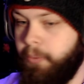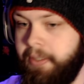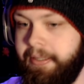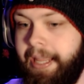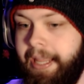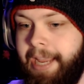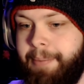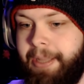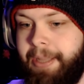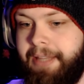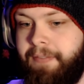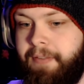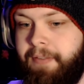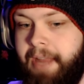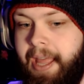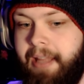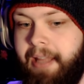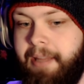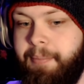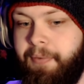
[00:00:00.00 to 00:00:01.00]
one thing about the
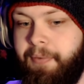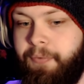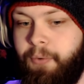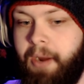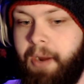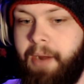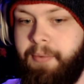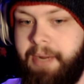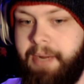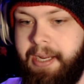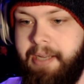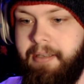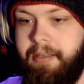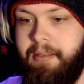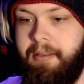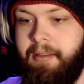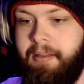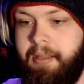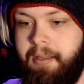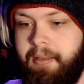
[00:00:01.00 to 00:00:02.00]
finale before I read
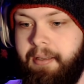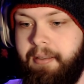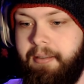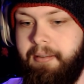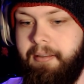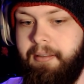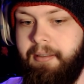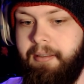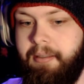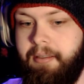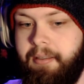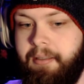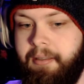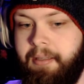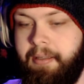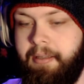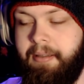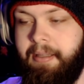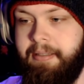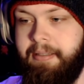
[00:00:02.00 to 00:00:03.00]
the
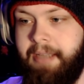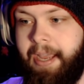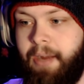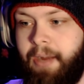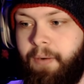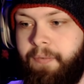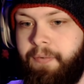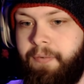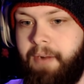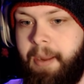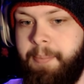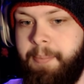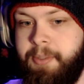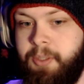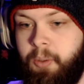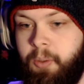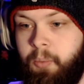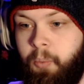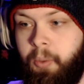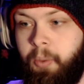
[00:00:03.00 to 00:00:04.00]
title for
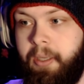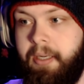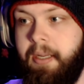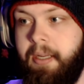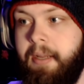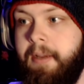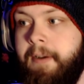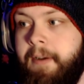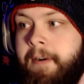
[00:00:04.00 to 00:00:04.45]
episode one.